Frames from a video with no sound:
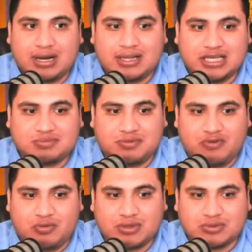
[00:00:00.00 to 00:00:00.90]
a nice
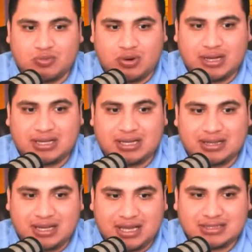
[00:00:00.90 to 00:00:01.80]
performance. What
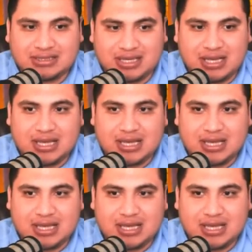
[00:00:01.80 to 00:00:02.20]
nicely